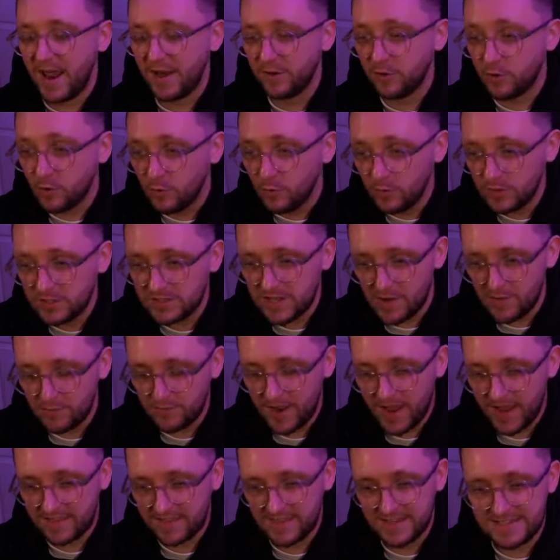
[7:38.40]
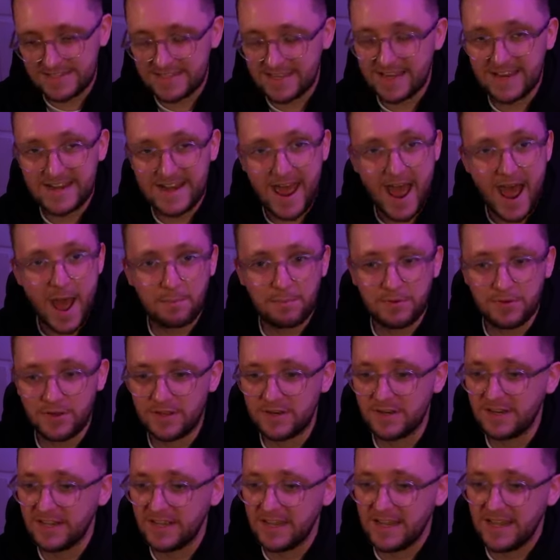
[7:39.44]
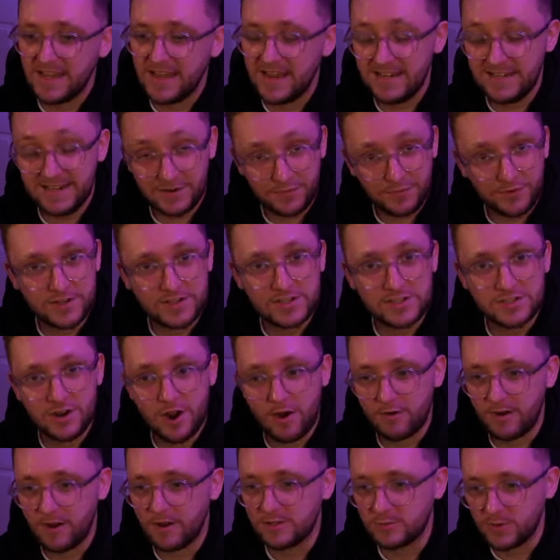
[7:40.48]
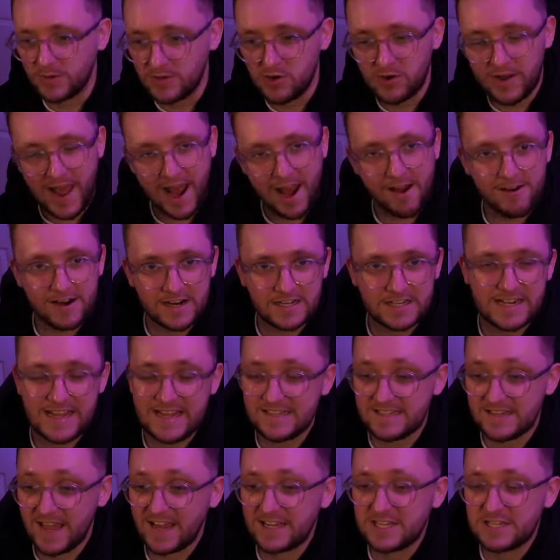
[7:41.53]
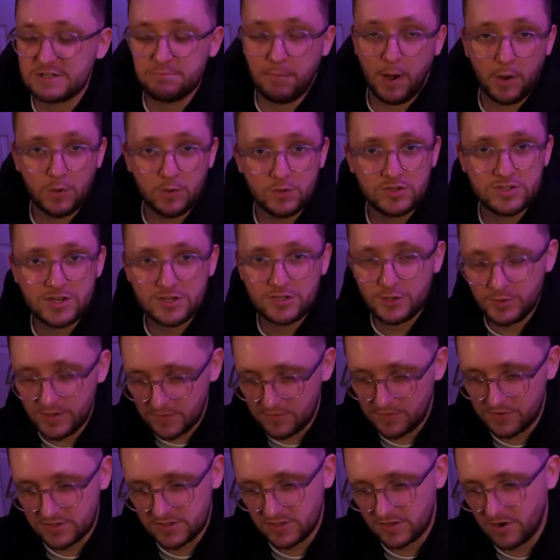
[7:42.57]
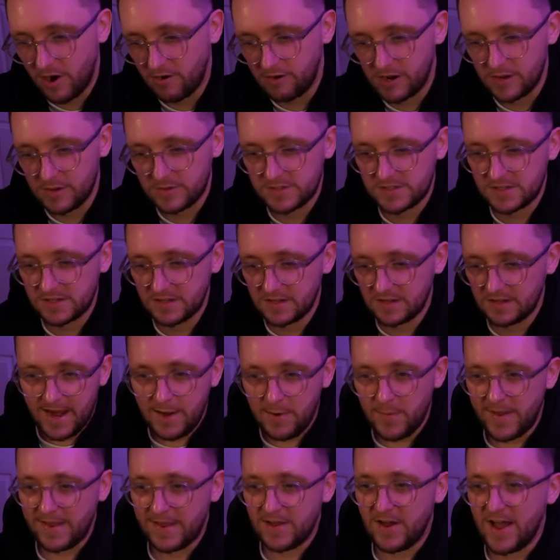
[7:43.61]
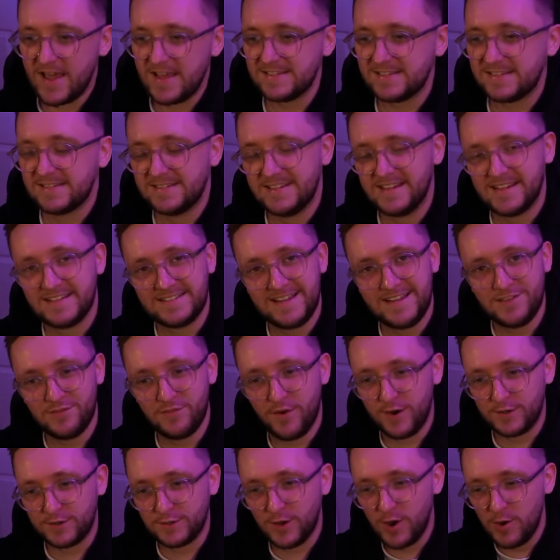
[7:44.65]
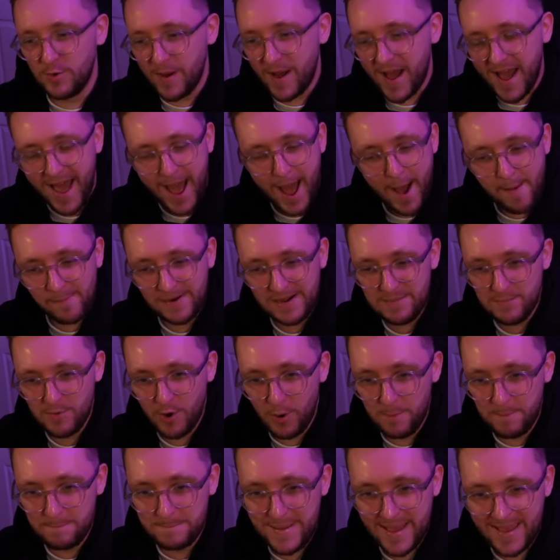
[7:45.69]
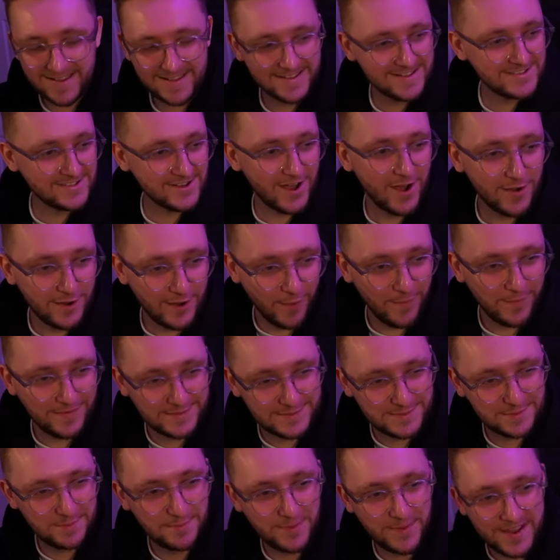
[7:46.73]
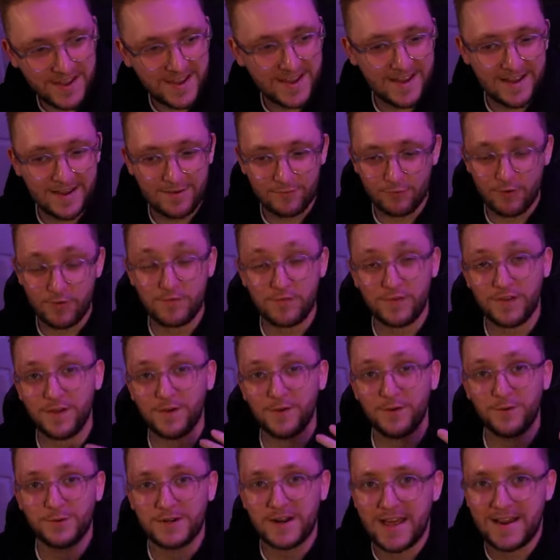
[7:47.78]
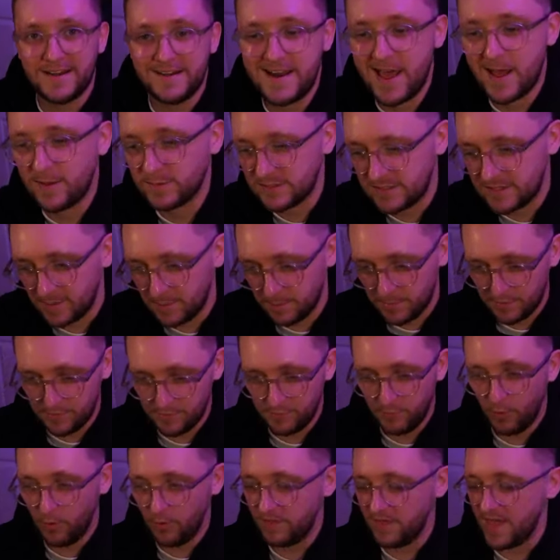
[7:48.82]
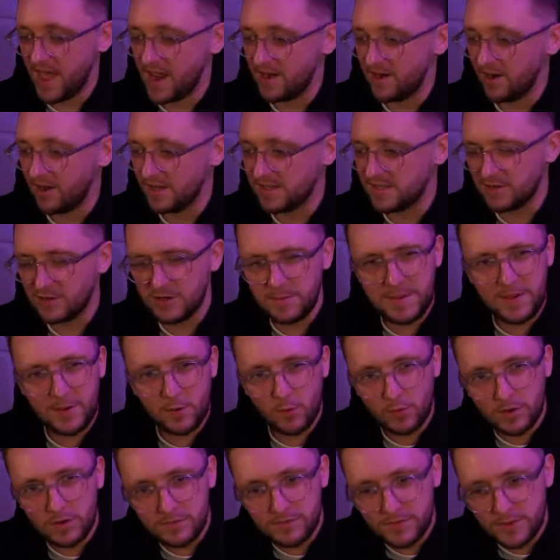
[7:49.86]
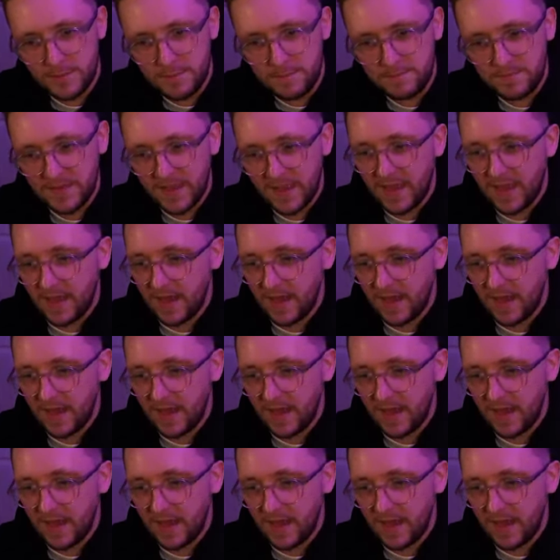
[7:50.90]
and cool stuff like this that can happen in different scenarios when your character is exposed to different scenarios. Anyway, guys, 16th of October, how many more Megas are going to be revealed and announced before then? Is it going to be all of them?